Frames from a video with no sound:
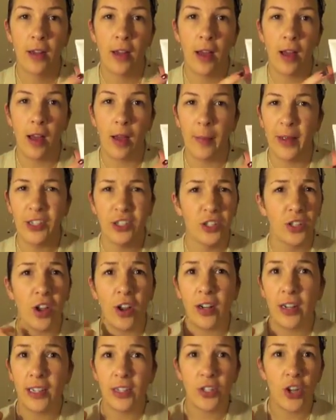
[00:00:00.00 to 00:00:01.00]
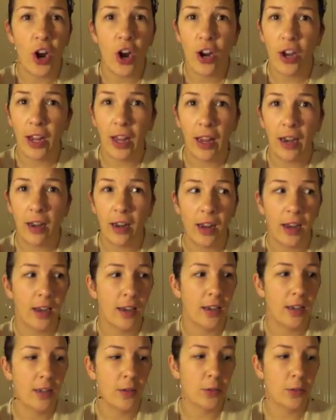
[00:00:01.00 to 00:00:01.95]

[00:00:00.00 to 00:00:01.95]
I just got it at Target and